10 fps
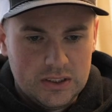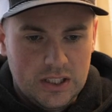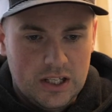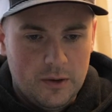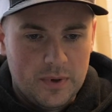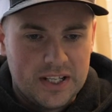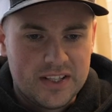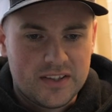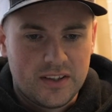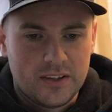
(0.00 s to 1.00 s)
I
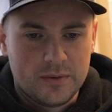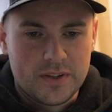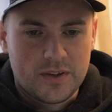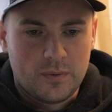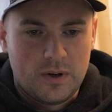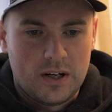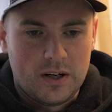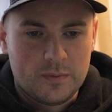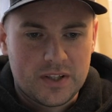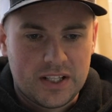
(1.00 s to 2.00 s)
guess starting with
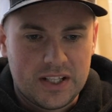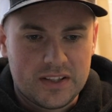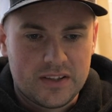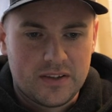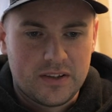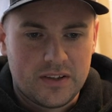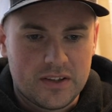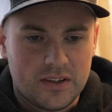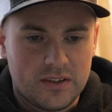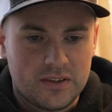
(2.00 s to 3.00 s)
swamps, I guess there's
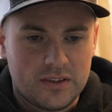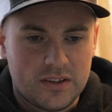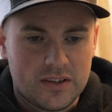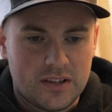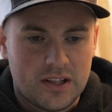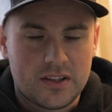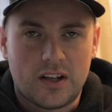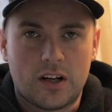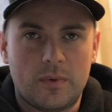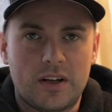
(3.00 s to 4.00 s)
a lot of
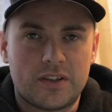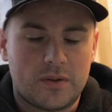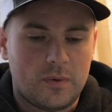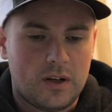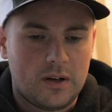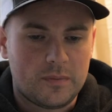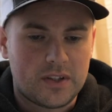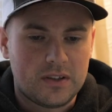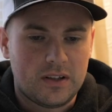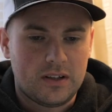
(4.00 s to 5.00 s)
talk about
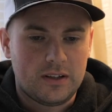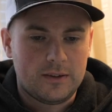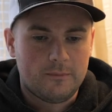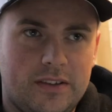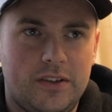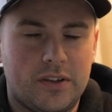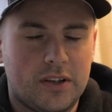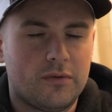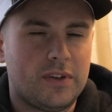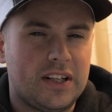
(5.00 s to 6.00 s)
swamps. You
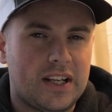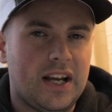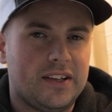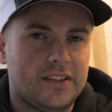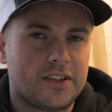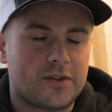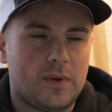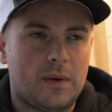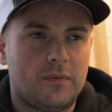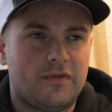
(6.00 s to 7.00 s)
can read a cattail
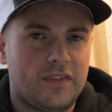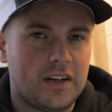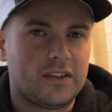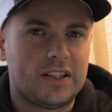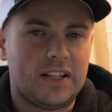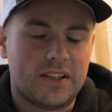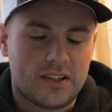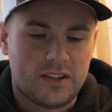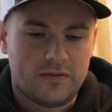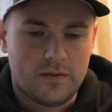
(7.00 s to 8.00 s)
swamp fairly
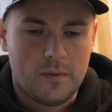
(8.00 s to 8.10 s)
easily from